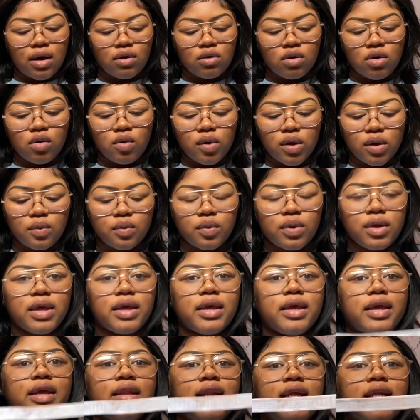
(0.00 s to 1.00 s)
go in with
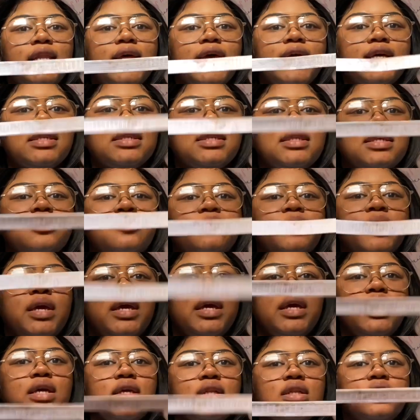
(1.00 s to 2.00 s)
an elastic
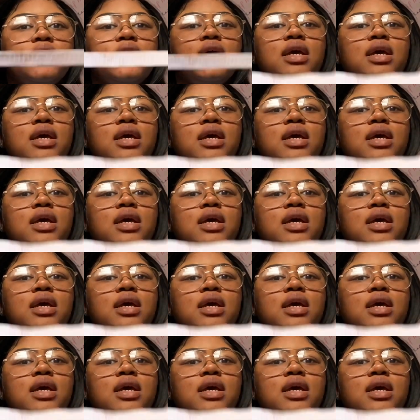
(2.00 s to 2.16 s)
band,